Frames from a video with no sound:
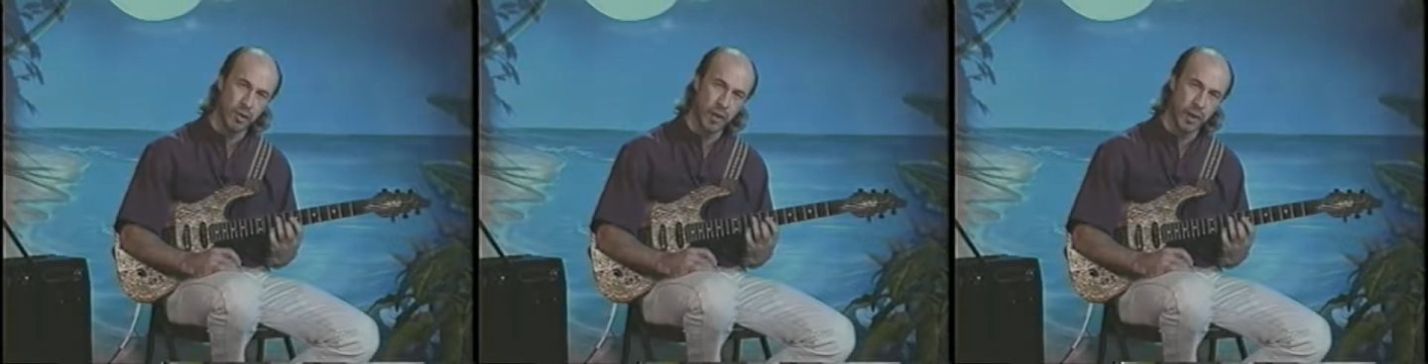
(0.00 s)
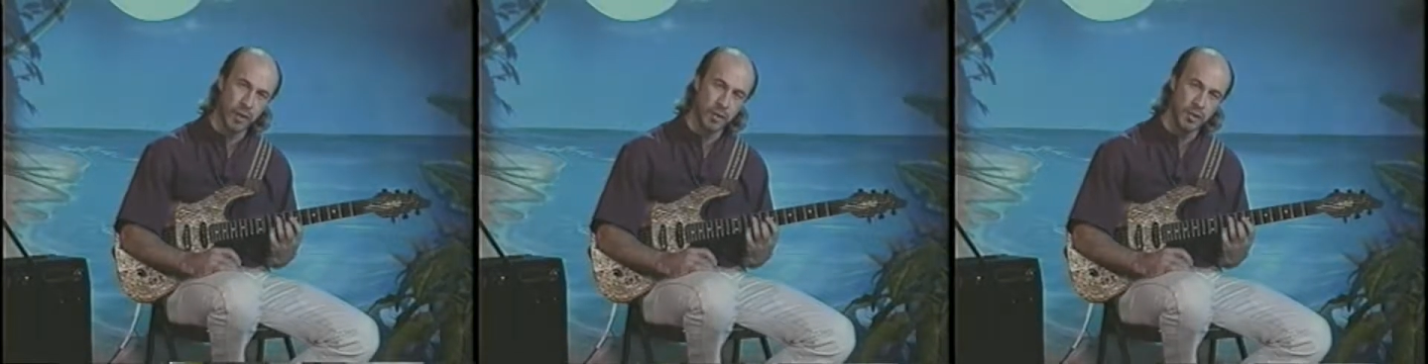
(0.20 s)

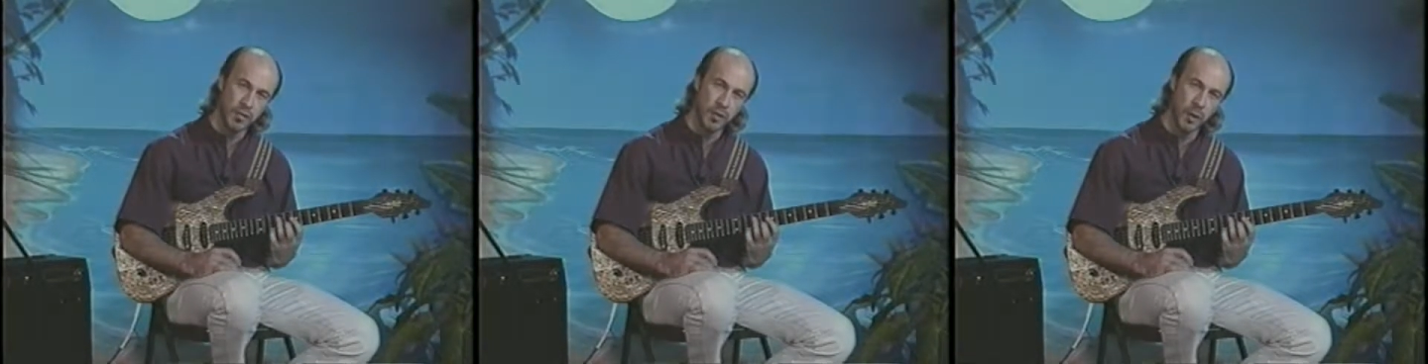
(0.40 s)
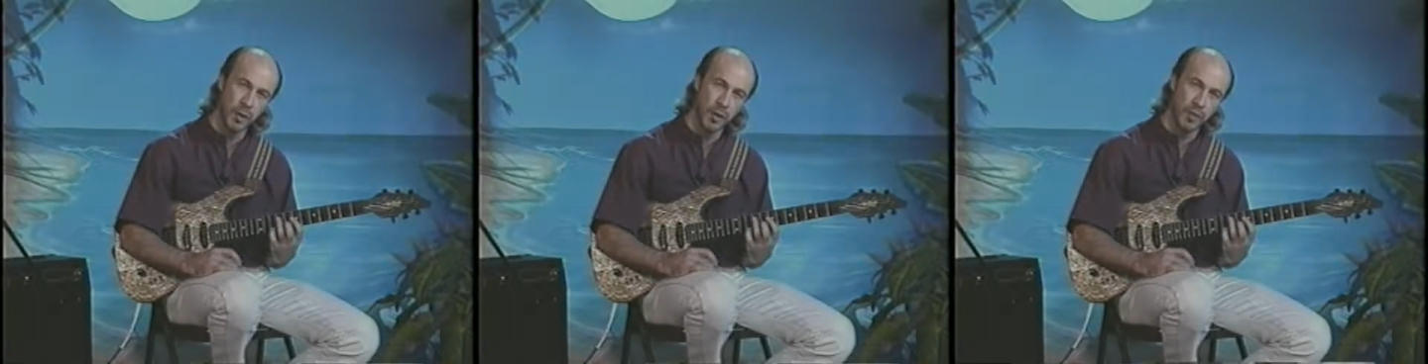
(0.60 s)
I was
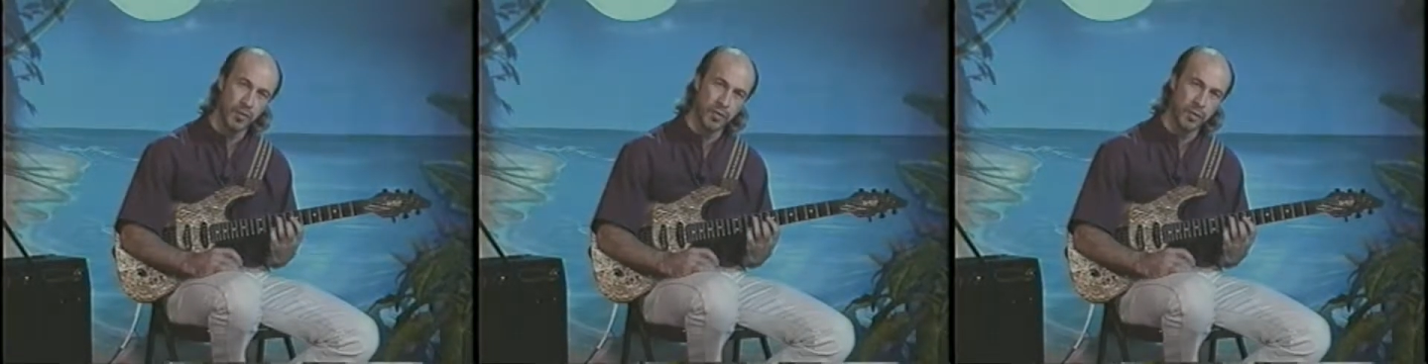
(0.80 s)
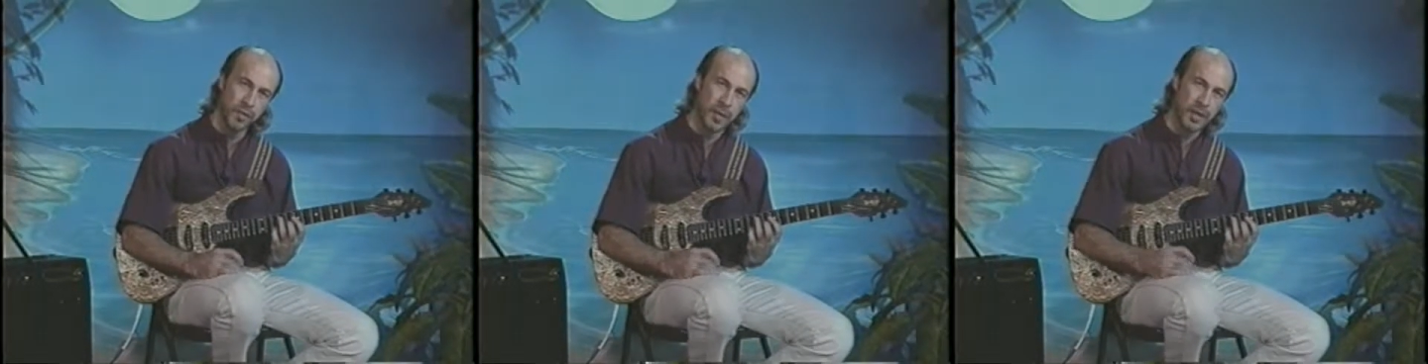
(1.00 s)
dropping off
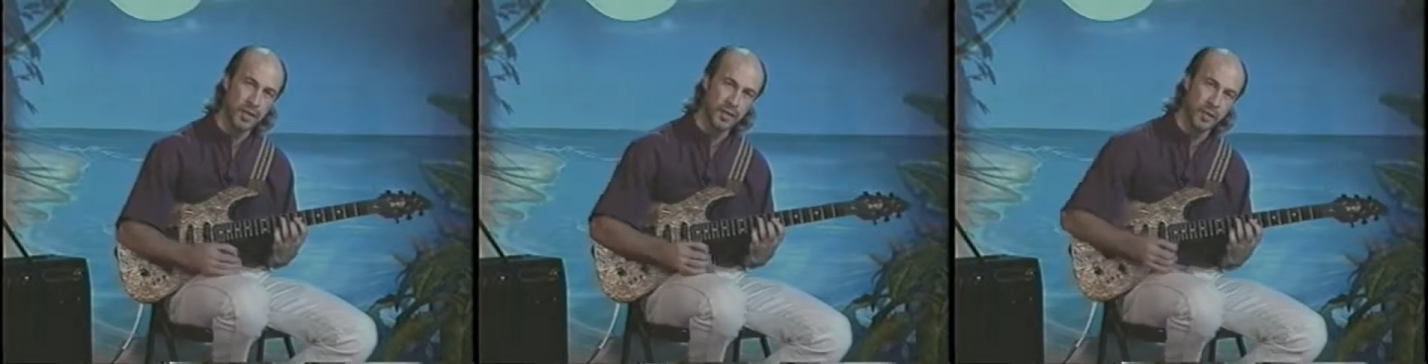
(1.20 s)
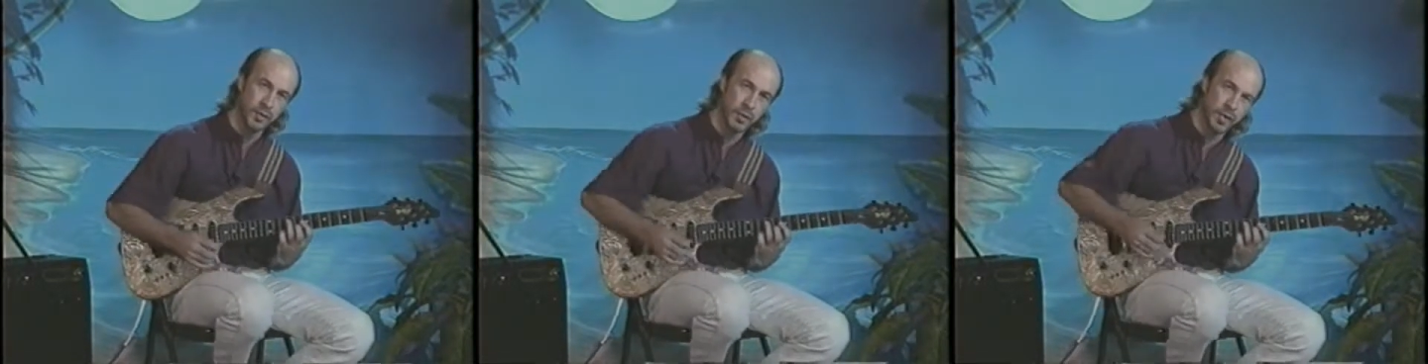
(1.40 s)
the bass
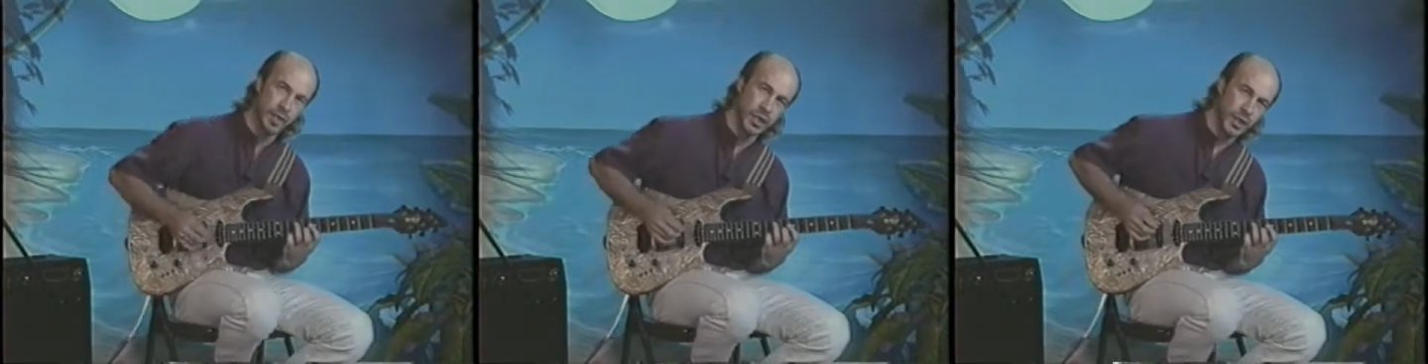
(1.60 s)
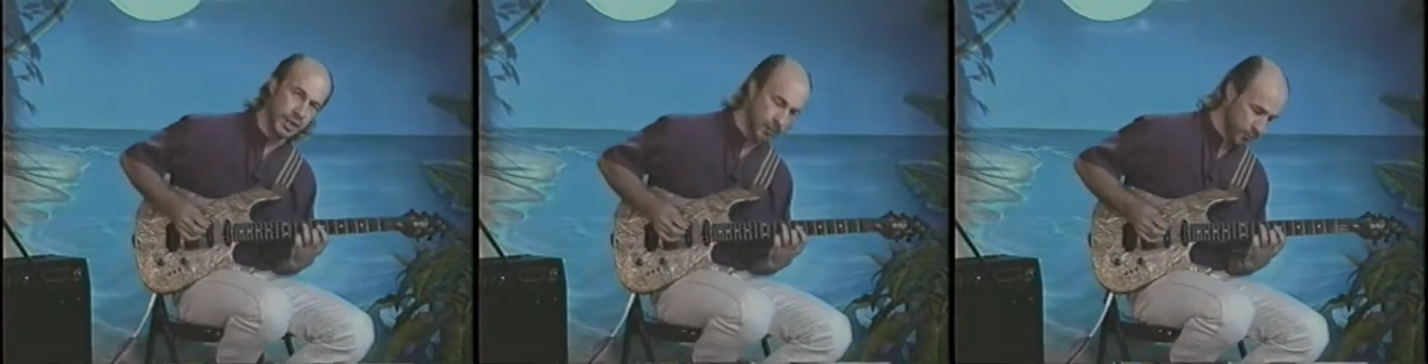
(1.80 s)
note G